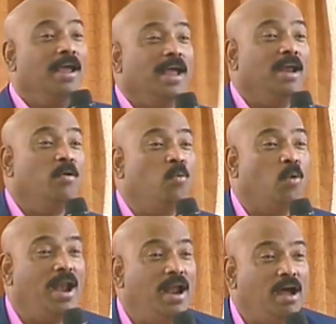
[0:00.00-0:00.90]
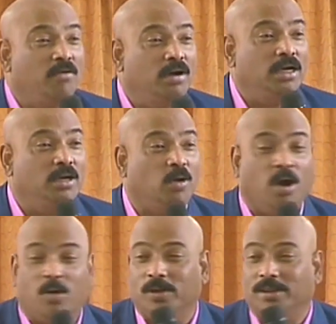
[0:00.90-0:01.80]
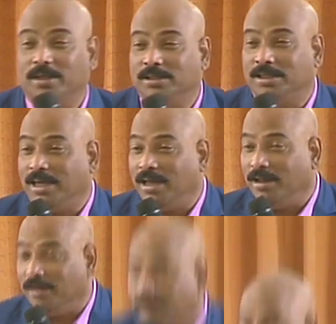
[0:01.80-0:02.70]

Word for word: In one hour talk with the king,